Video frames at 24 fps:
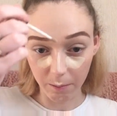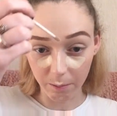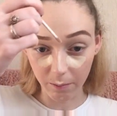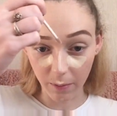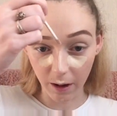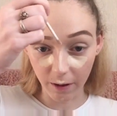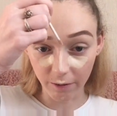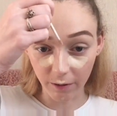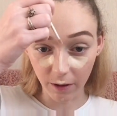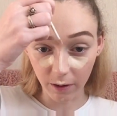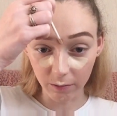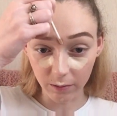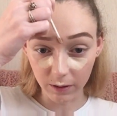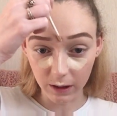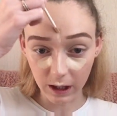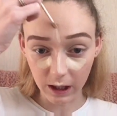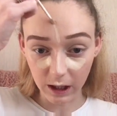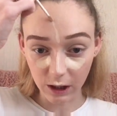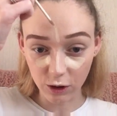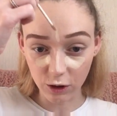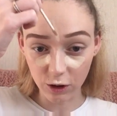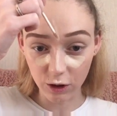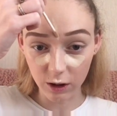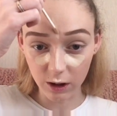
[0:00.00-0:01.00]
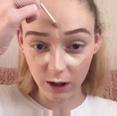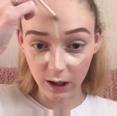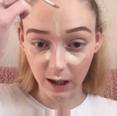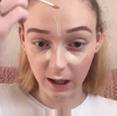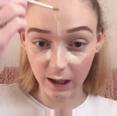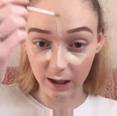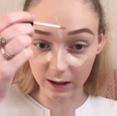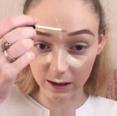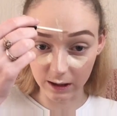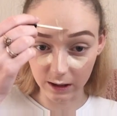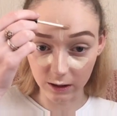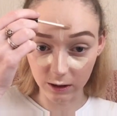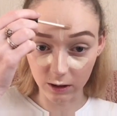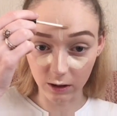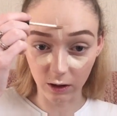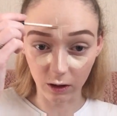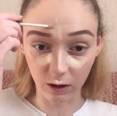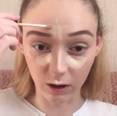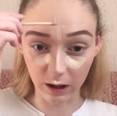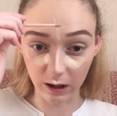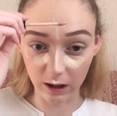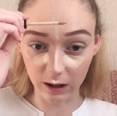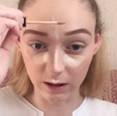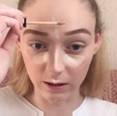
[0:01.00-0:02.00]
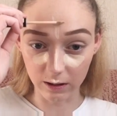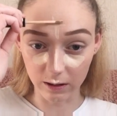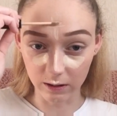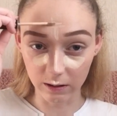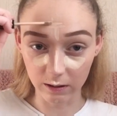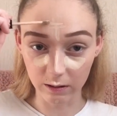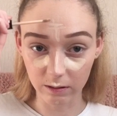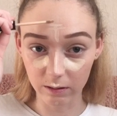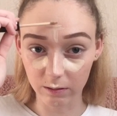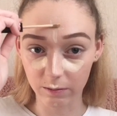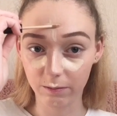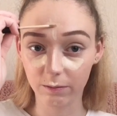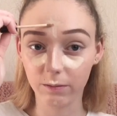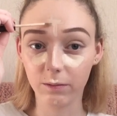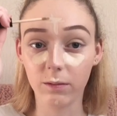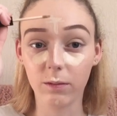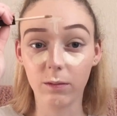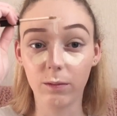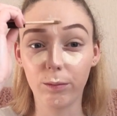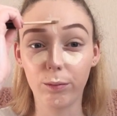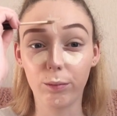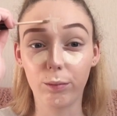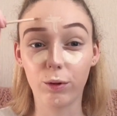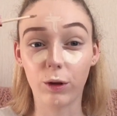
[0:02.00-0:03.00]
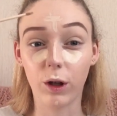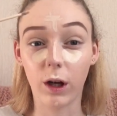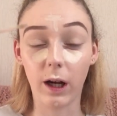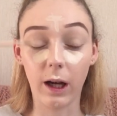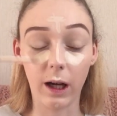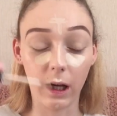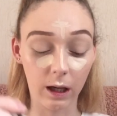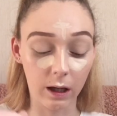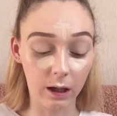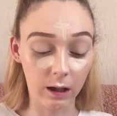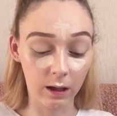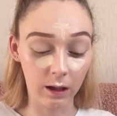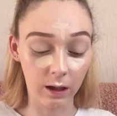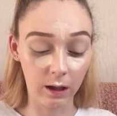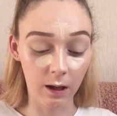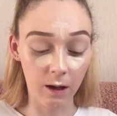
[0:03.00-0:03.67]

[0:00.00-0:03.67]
my foundation, and it's looking pretty